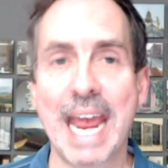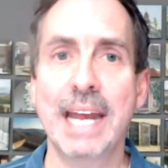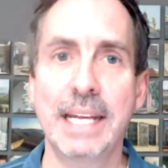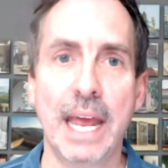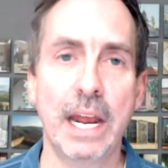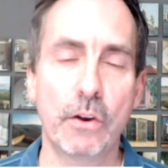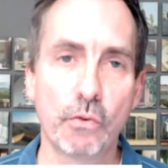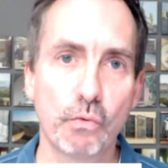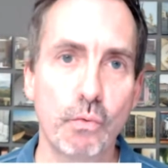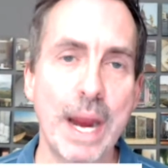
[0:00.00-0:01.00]
and get a
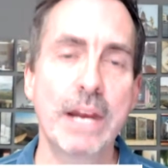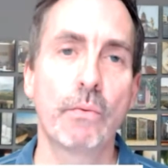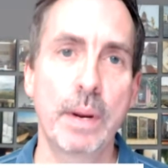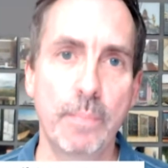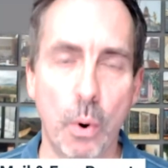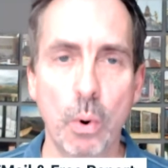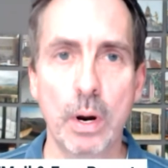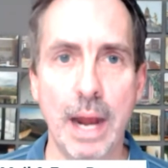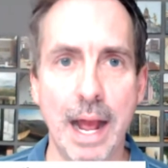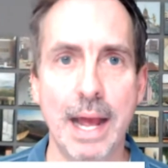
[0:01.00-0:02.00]
great
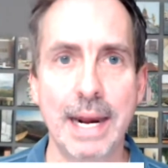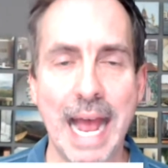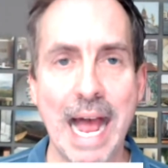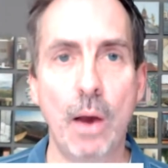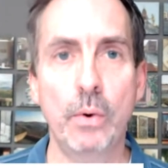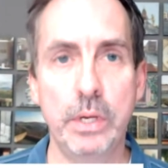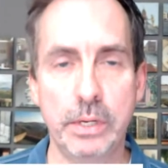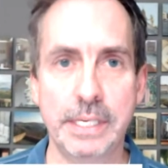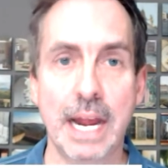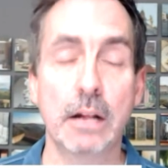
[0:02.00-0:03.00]
report on how to
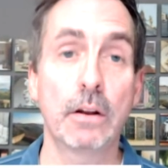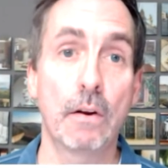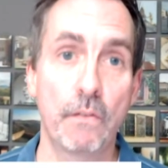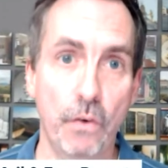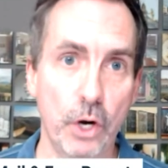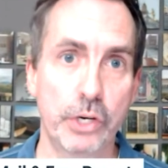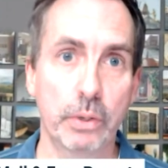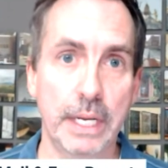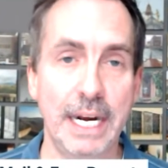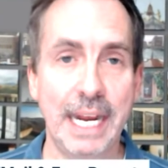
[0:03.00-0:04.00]
sell virtually.